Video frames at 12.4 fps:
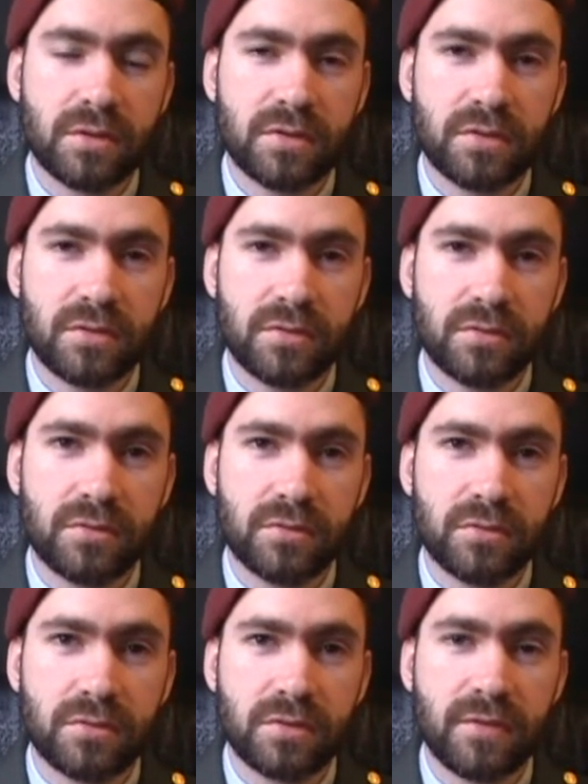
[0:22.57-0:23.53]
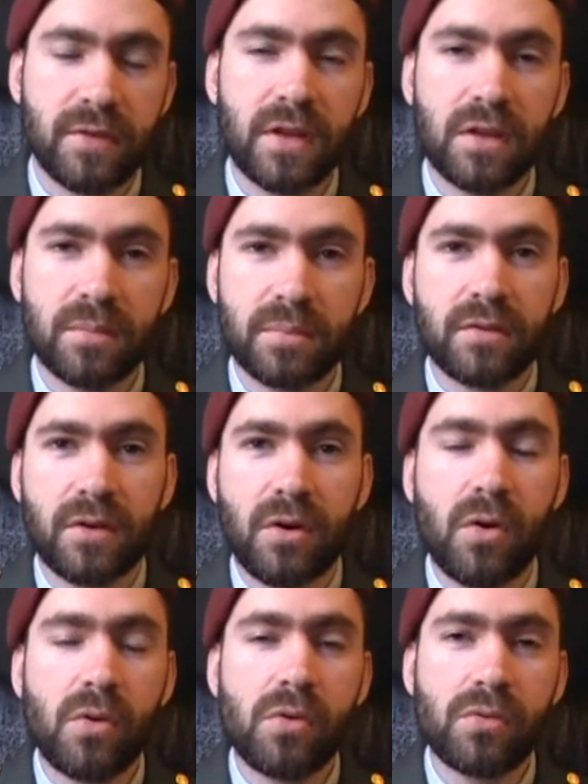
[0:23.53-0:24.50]
to develop the
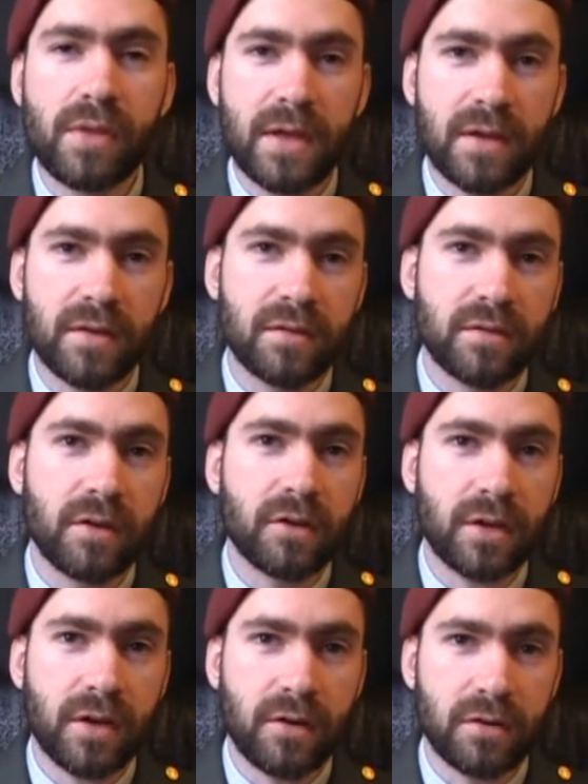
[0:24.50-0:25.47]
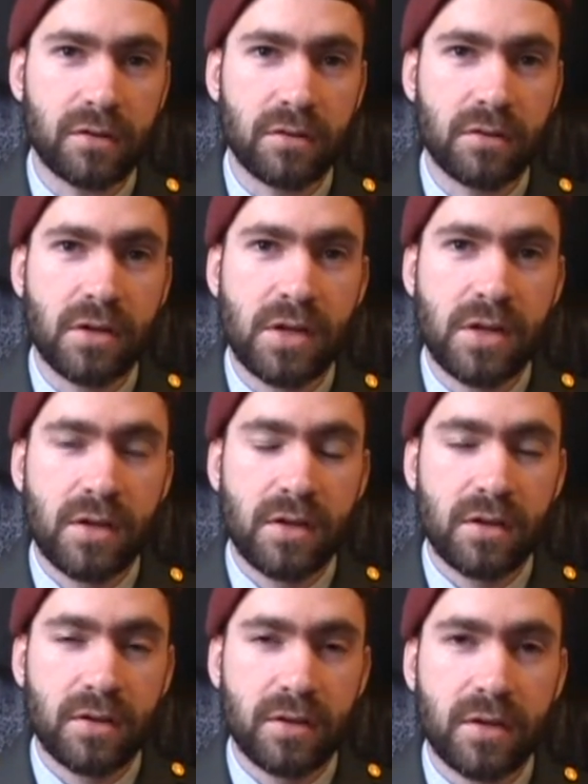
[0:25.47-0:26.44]
whole that is their character.
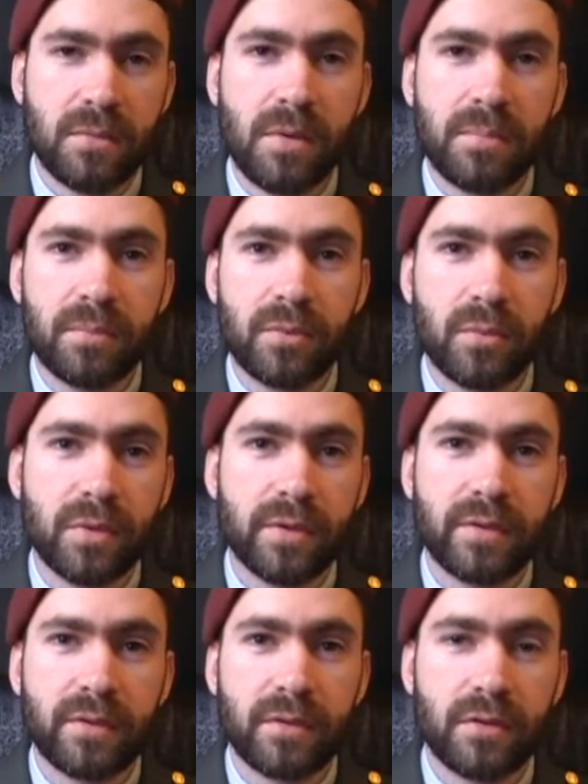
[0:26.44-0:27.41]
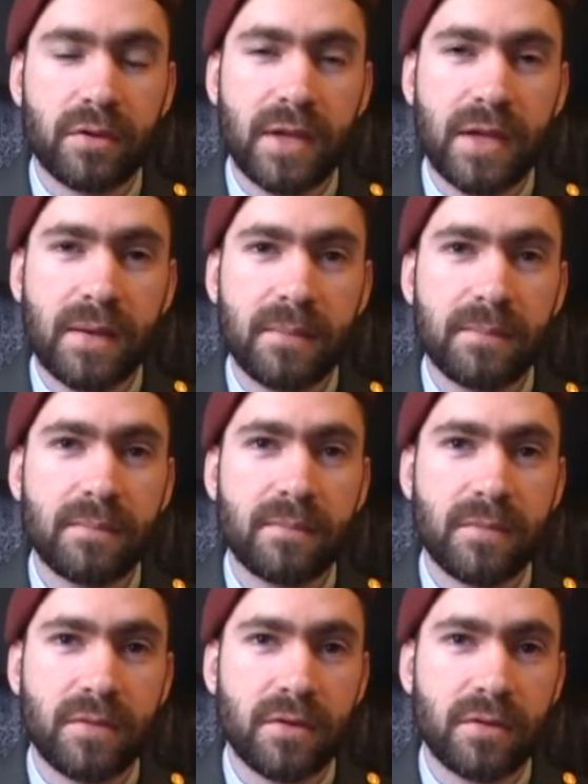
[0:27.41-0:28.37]
They come up with their name,
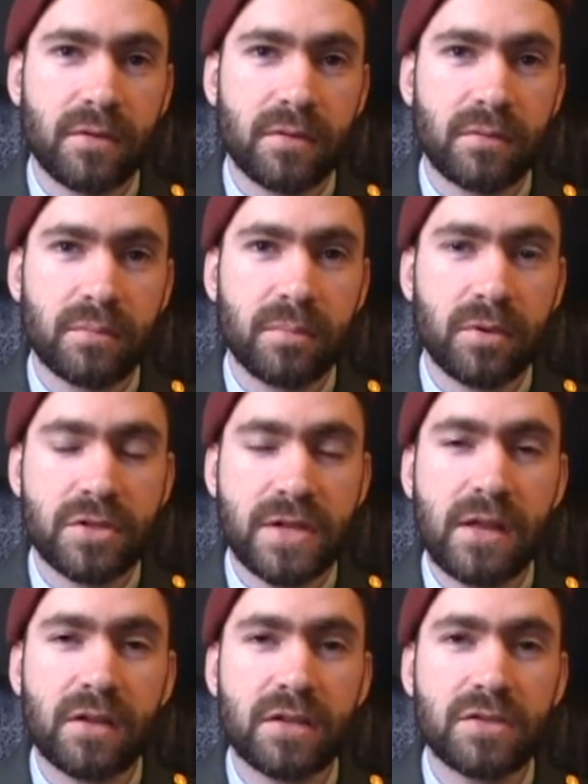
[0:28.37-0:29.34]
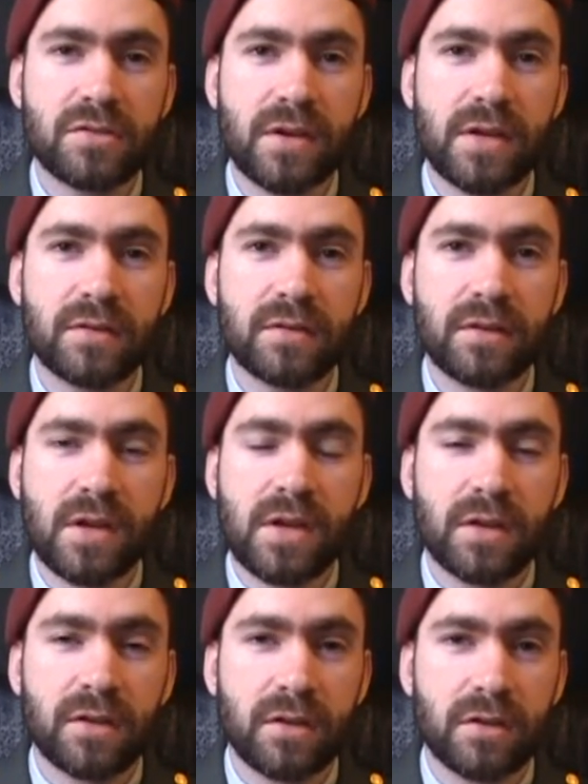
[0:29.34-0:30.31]
their personality traits,
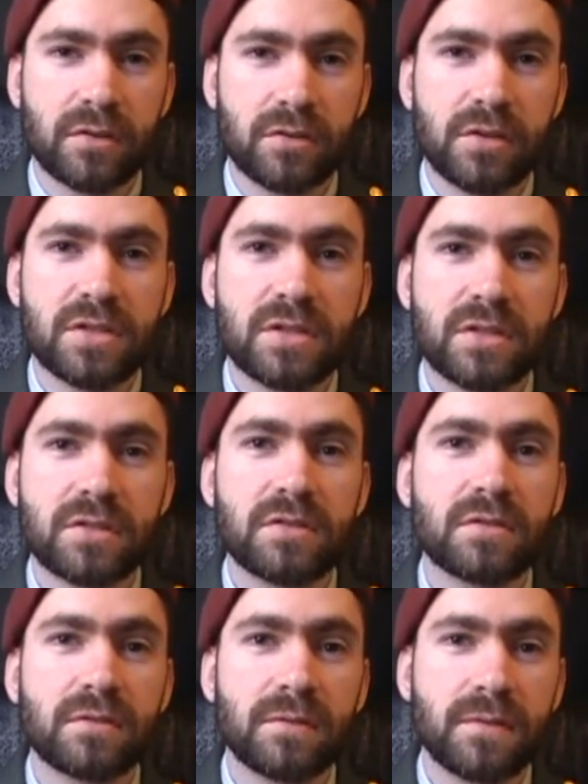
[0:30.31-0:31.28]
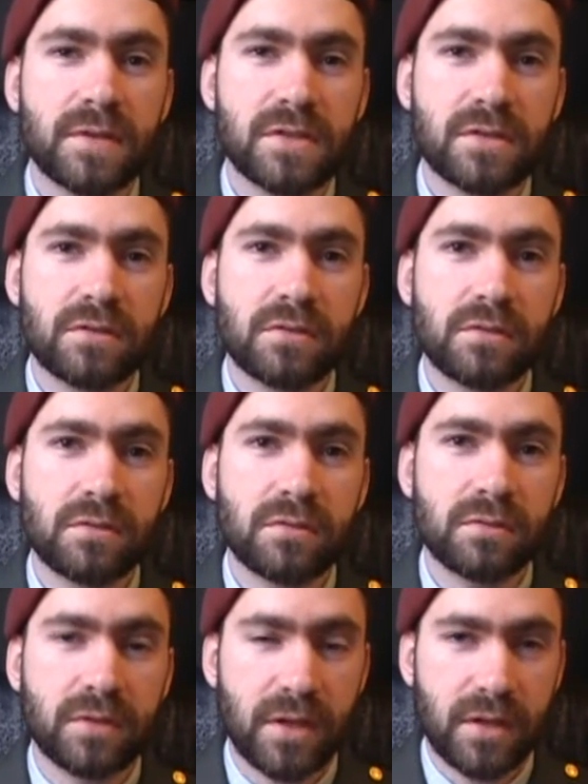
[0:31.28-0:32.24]
characteristics, physical
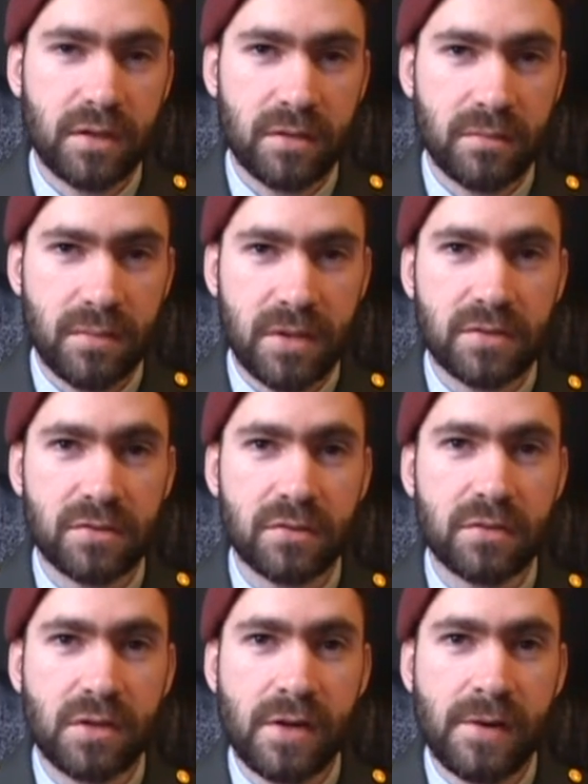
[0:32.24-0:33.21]
and mental,